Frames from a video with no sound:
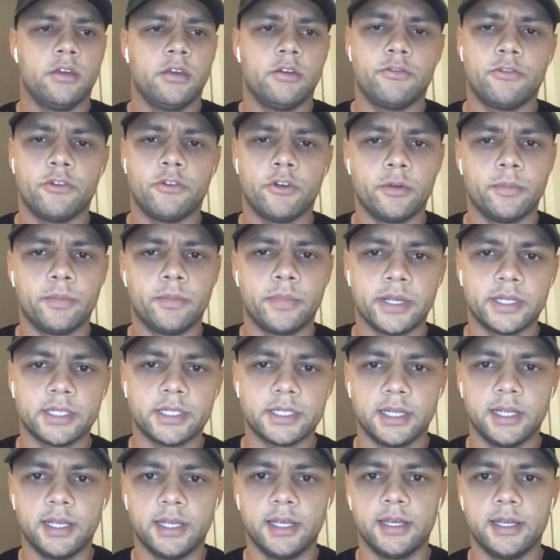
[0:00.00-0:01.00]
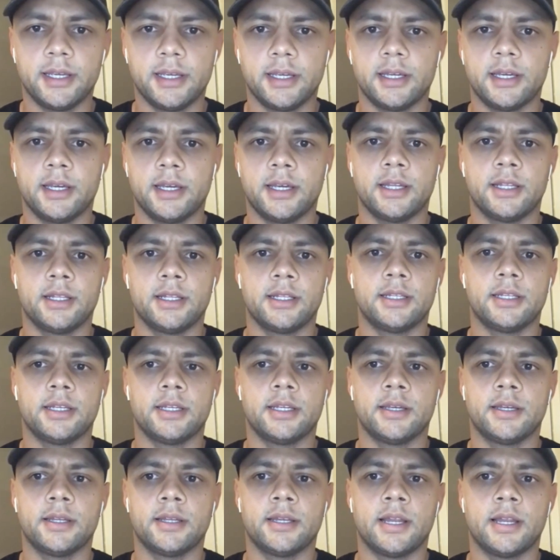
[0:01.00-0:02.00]
third best league, and
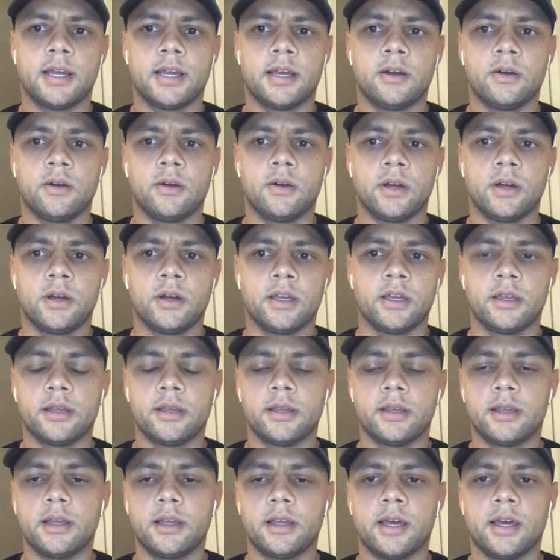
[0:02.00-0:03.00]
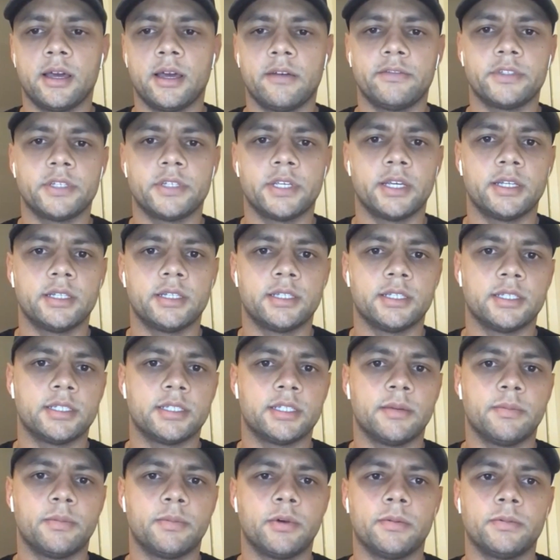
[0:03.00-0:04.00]
uh, now I, I have taken the
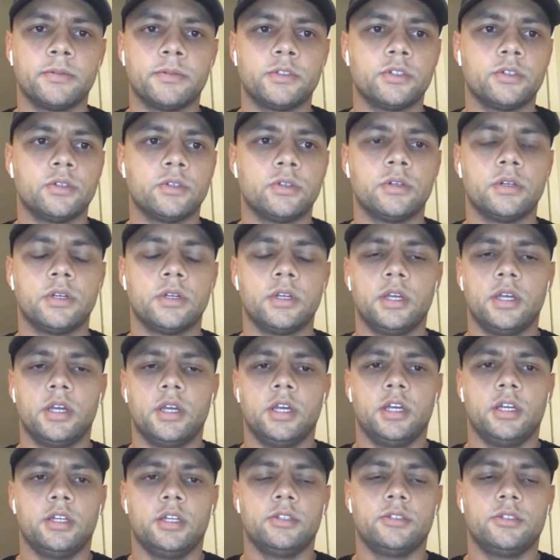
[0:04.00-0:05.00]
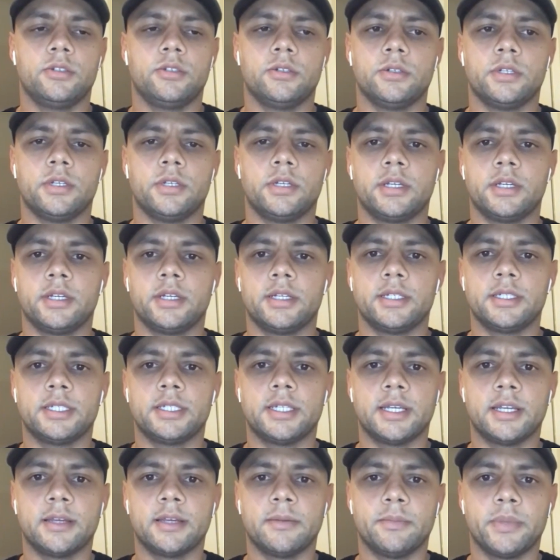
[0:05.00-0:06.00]
step up to to the
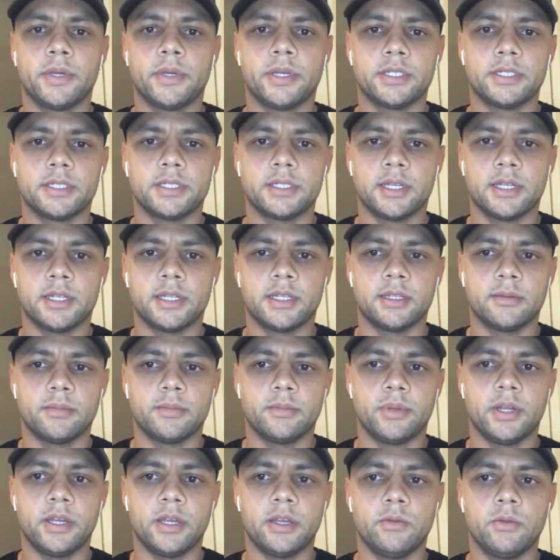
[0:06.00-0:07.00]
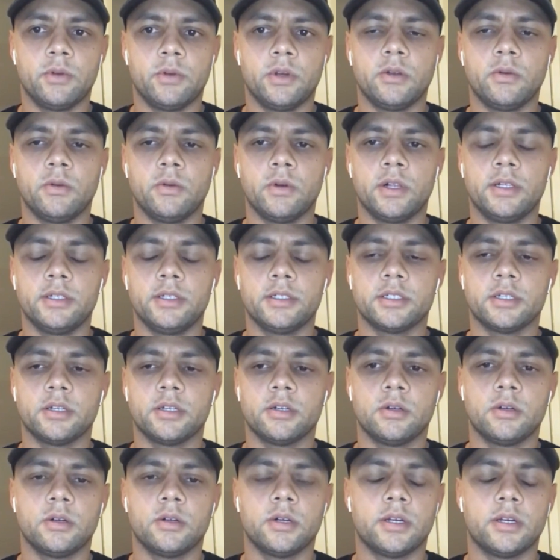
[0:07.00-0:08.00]
second best and played really well. So
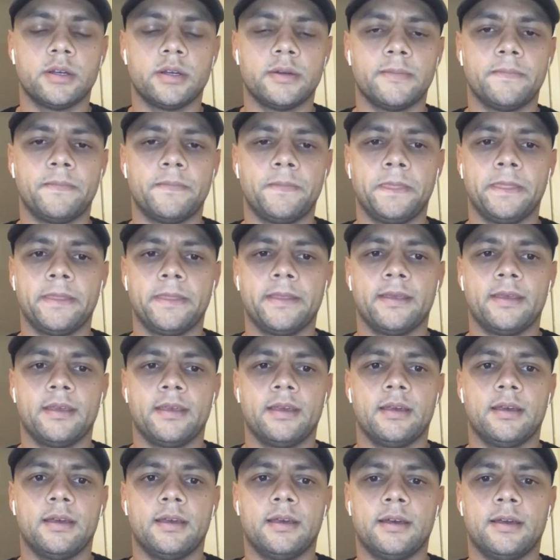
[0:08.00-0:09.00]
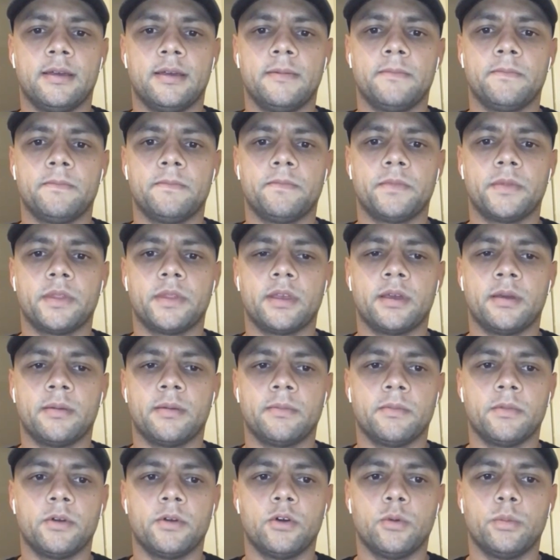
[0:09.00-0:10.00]
um, I'm
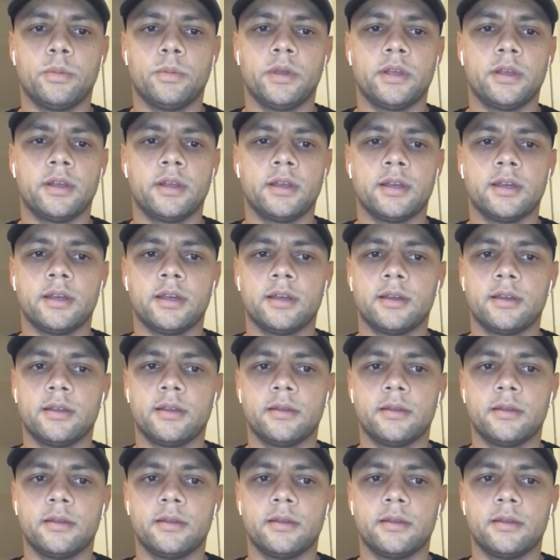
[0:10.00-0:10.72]
I'm hoping, uh,